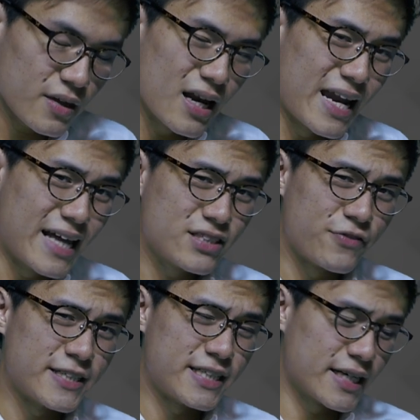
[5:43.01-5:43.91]
lens
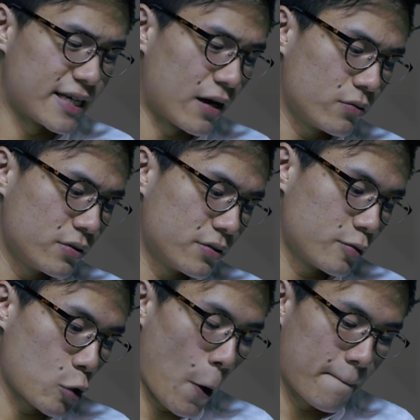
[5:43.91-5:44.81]
facing down,
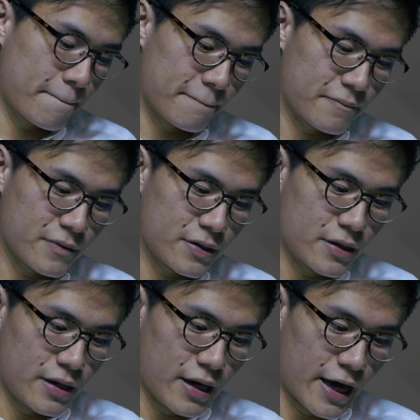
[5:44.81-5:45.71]

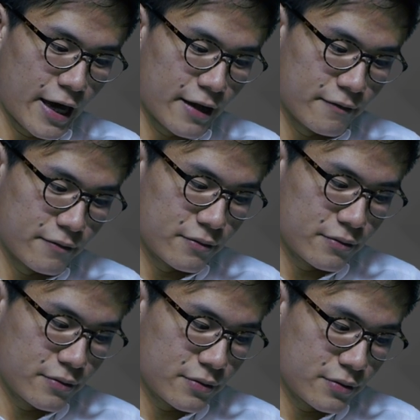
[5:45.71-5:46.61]
and
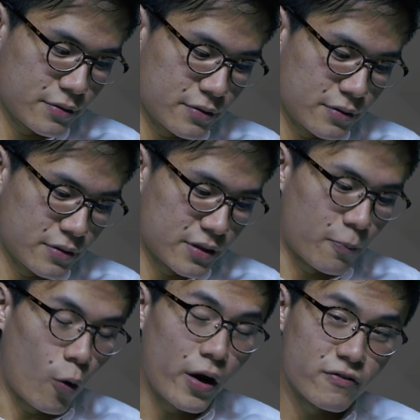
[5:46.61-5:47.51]
the
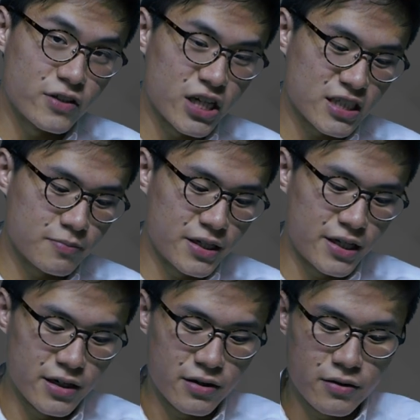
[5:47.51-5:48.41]
point of adjustment
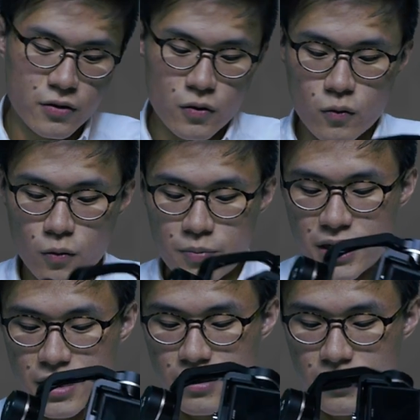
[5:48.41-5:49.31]
here will
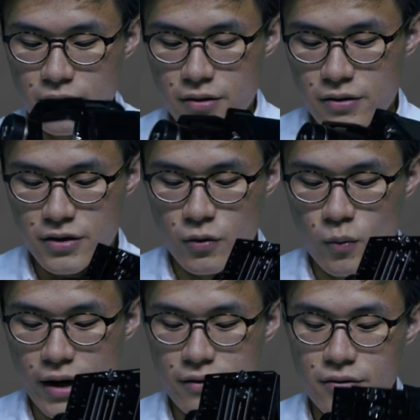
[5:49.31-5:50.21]
be the
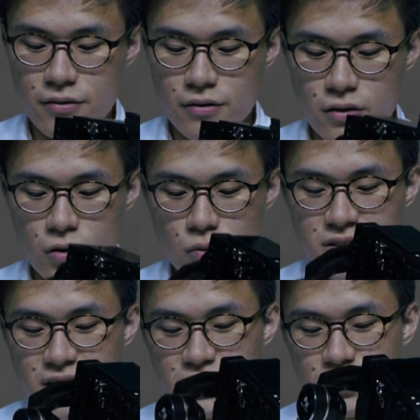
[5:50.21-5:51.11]
one
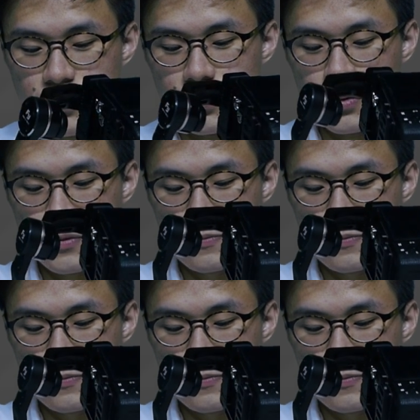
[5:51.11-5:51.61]
closest to